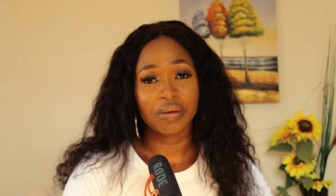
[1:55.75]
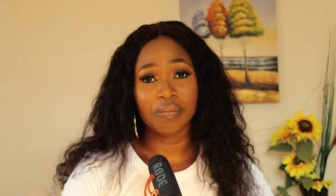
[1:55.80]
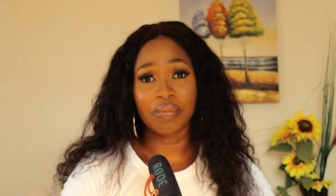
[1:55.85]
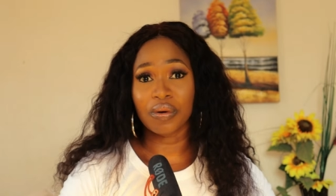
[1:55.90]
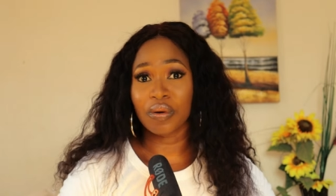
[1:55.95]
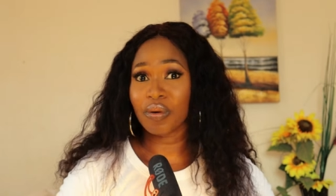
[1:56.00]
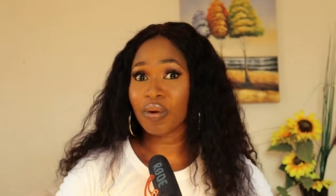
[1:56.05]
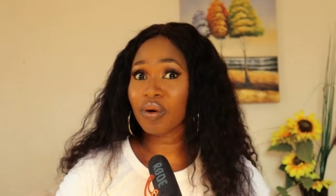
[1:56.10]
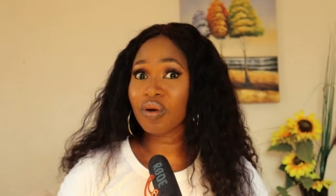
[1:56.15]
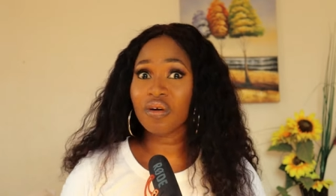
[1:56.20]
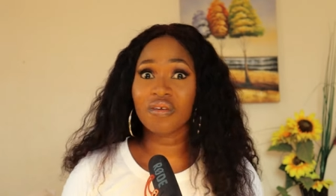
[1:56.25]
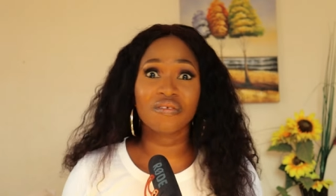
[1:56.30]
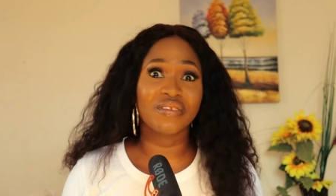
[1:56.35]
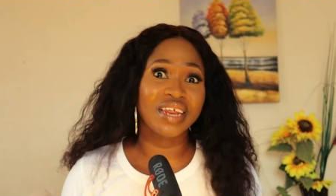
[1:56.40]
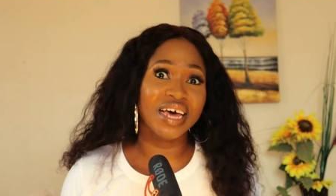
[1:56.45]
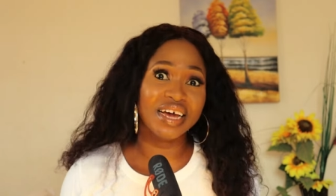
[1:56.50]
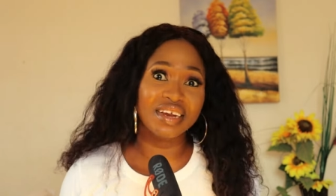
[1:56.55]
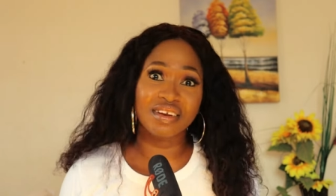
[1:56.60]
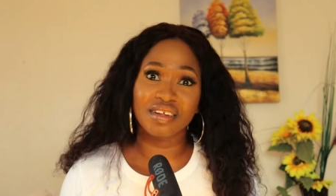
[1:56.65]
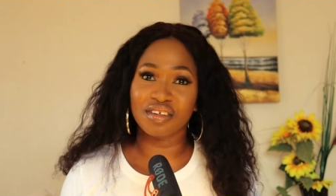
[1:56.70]
But all of
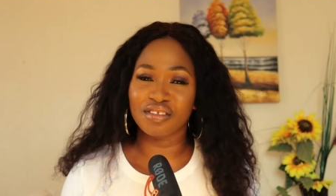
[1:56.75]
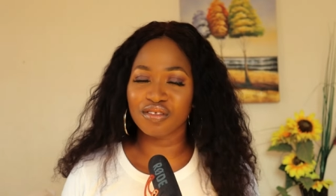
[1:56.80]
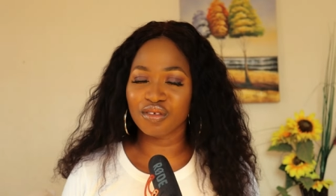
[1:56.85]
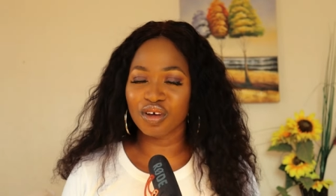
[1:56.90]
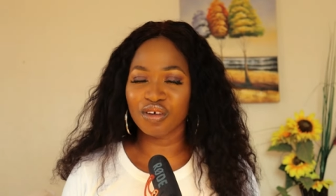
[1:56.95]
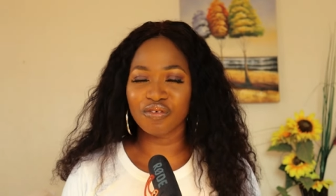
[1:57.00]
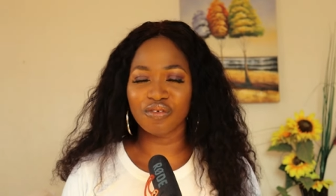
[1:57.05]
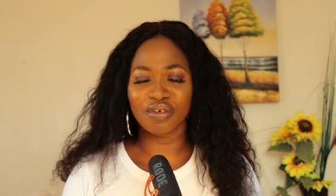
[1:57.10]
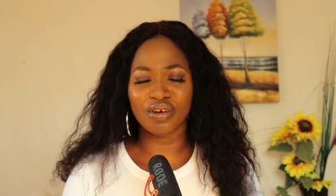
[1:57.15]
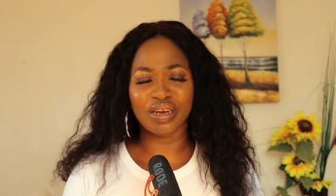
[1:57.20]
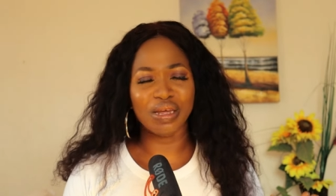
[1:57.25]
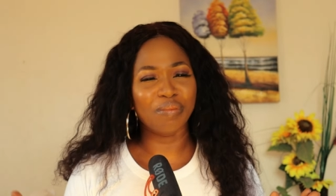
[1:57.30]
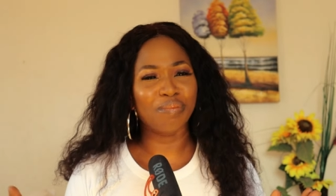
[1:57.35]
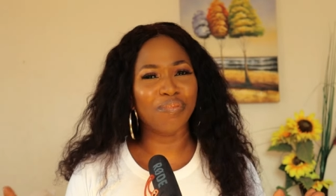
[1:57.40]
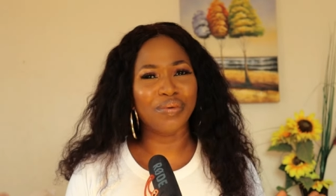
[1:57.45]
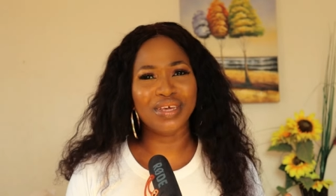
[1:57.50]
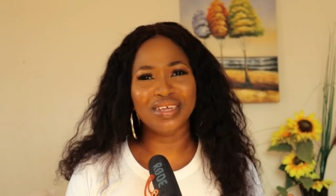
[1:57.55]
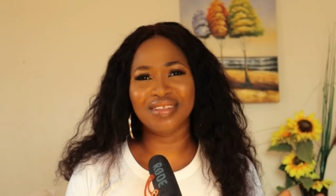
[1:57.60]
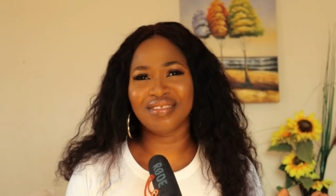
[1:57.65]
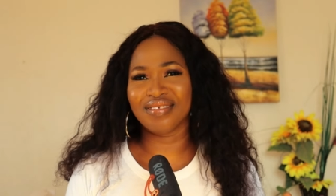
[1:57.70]
that is not even the
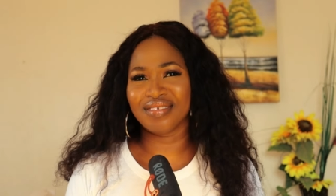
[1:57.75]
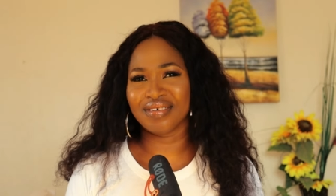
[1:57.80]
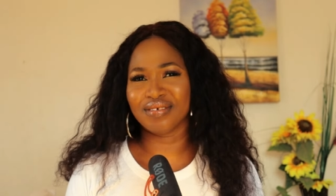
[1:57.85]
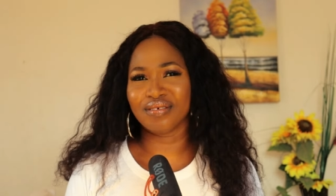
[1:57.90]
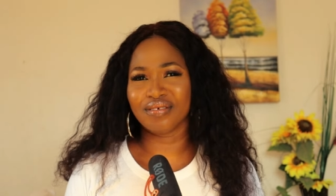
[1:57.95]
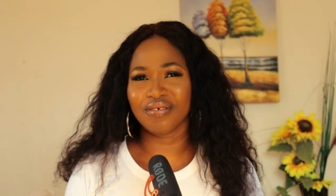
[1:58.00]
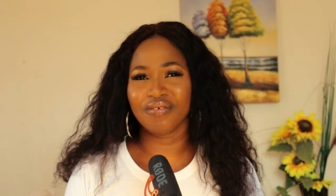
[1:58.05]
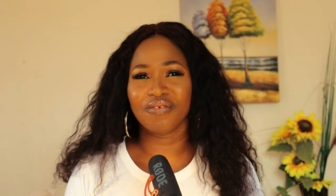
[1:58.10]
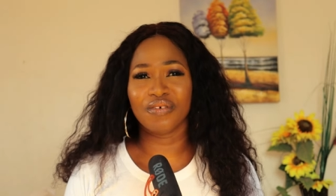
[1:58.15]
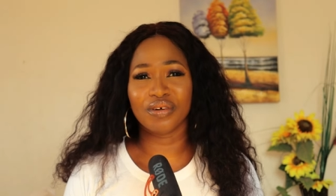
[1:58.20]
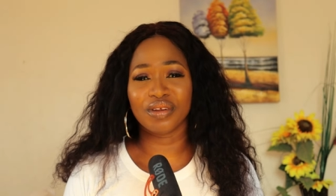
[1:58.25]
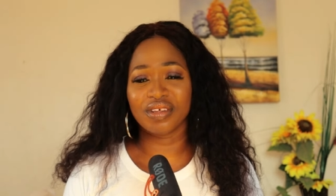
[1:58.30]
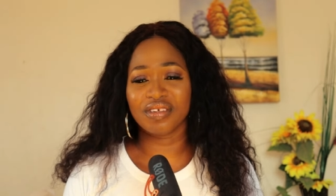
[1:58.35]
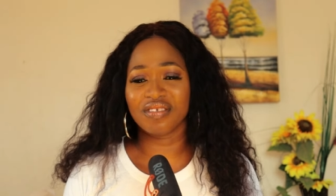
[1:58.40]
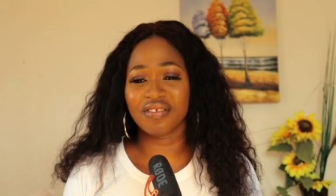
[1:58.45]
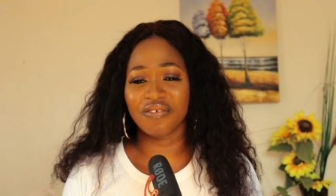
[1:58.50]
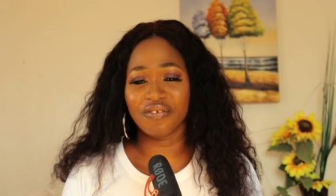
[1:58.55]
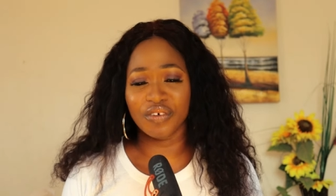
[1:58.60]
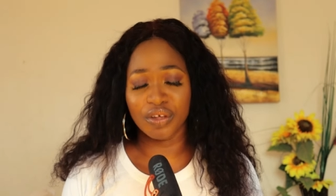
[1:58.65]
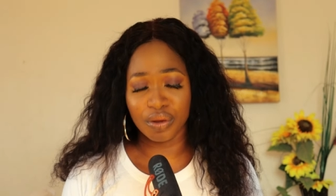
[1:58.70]
big deal for
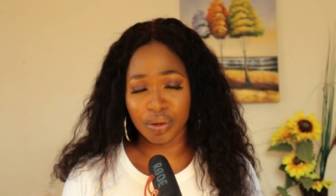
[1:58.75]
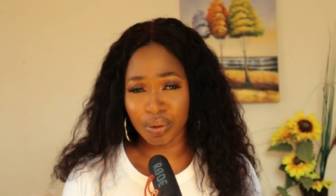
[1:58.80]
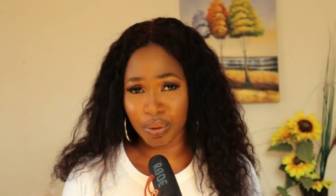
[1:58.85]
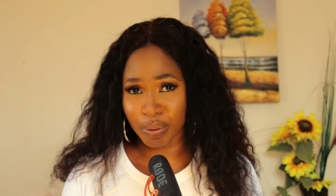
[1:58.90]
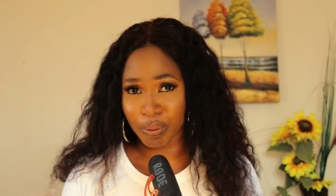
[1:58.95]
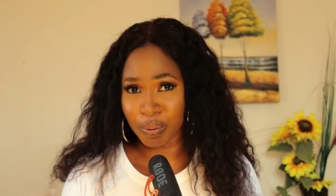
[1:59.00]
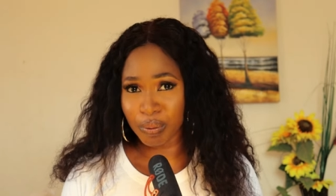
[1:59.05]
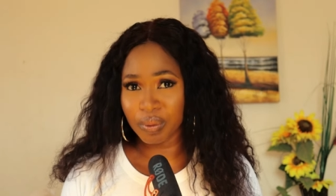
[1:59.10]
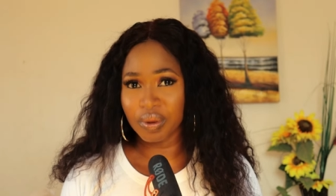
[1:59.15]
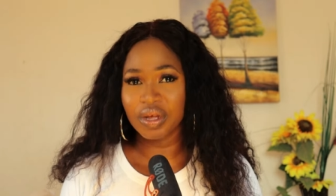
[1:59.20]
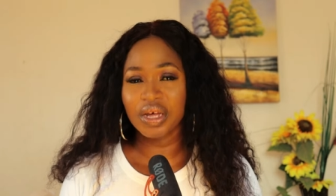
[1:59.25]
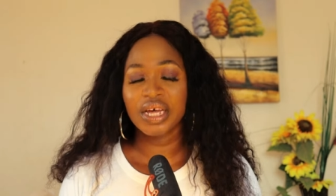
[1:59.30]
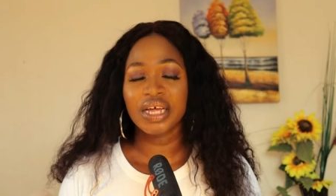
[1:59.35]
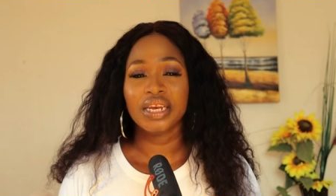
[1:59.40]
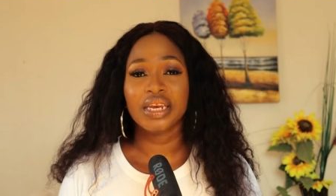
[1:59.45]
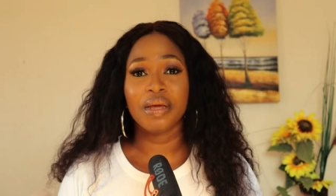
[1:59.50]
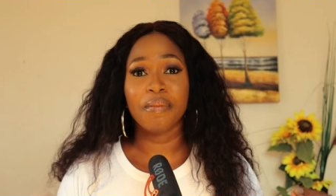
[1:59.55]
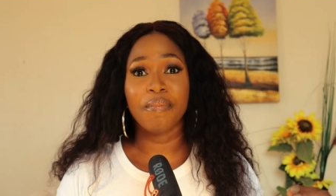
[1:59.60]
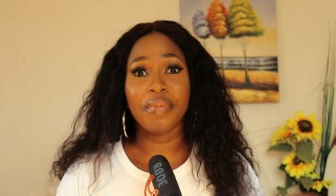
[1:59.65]
this video. The